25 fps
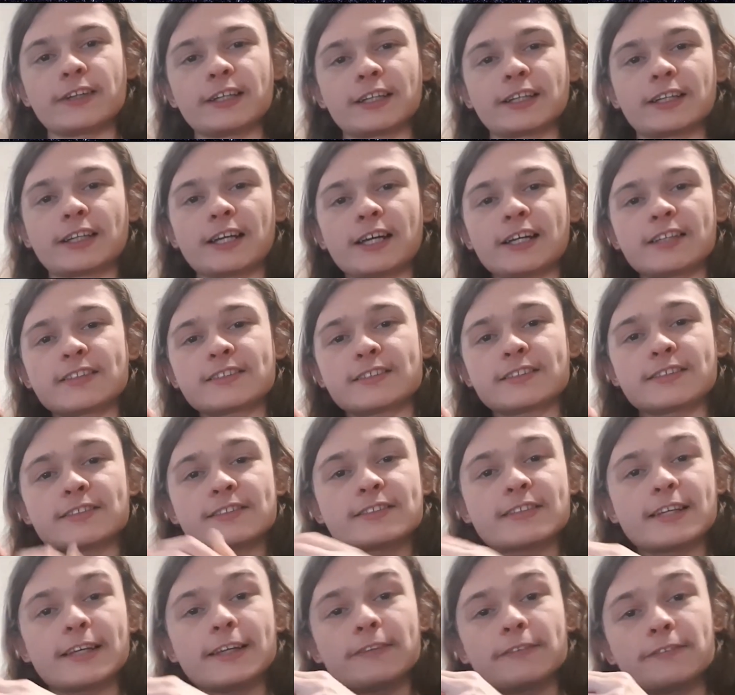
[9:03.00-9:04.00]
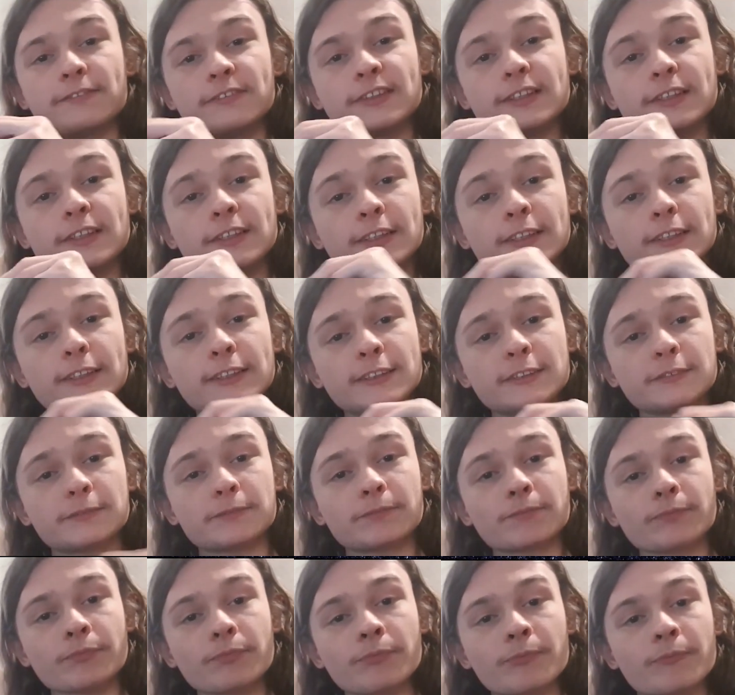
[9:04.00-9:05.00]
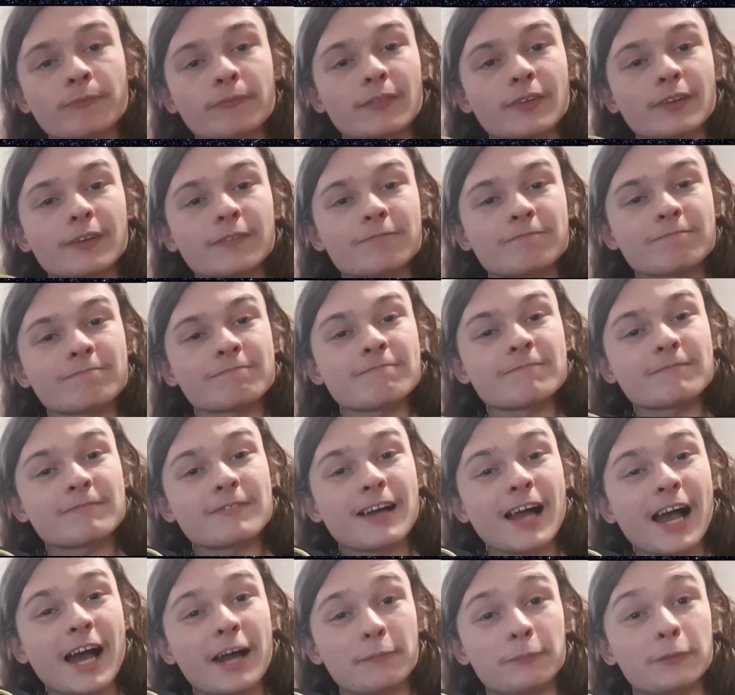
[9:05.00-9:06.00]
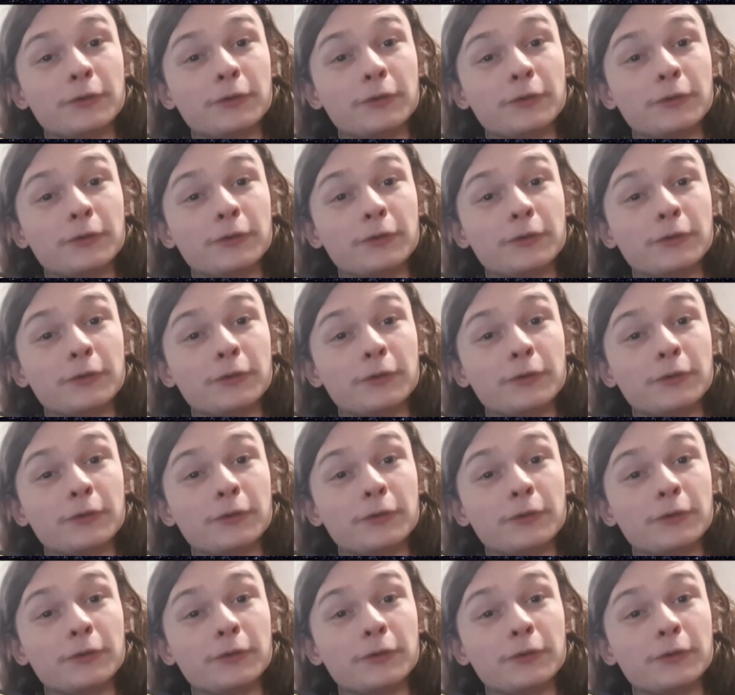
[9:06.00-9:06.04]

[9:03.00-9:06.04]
Igniter safe in here and